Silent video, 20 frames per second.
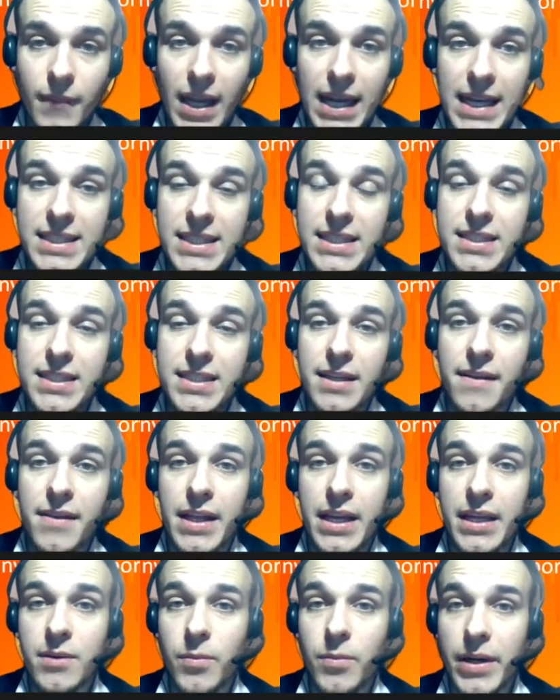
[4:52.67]
assets
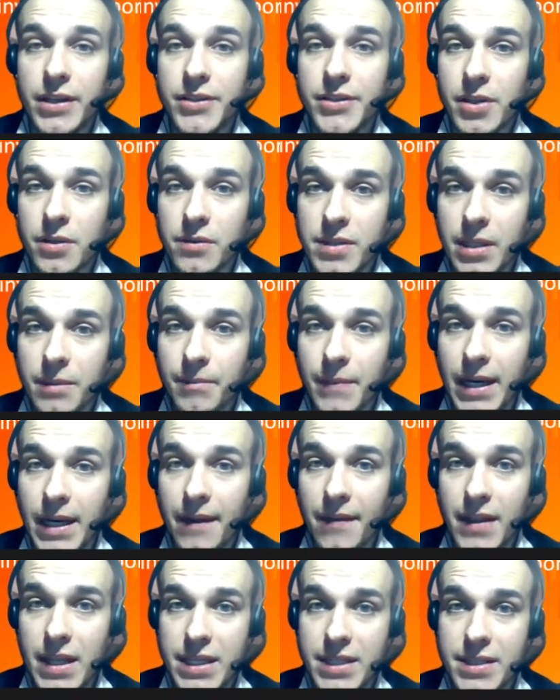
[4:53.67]
that were chosen
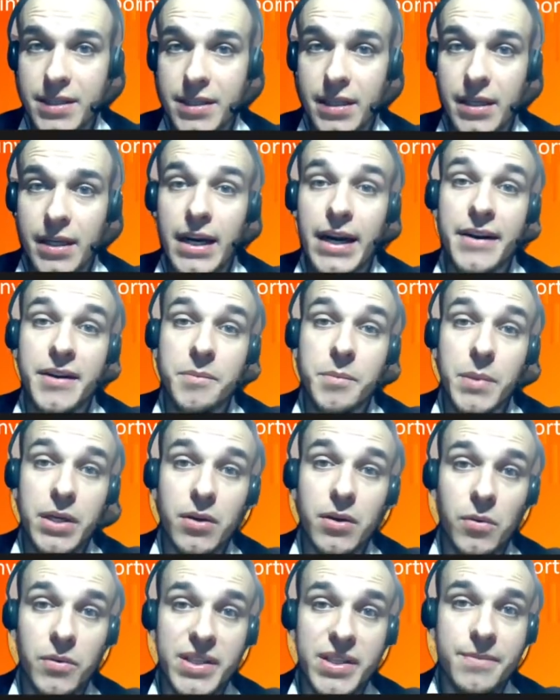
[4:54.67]
by this Harry
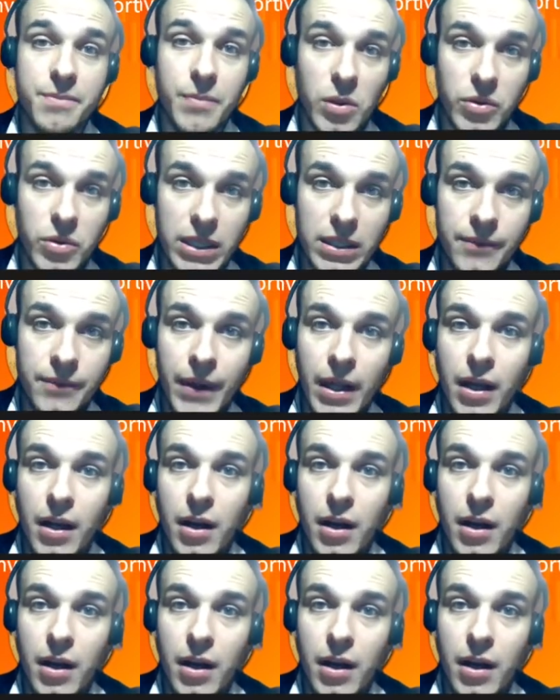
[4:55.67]
Markowitz model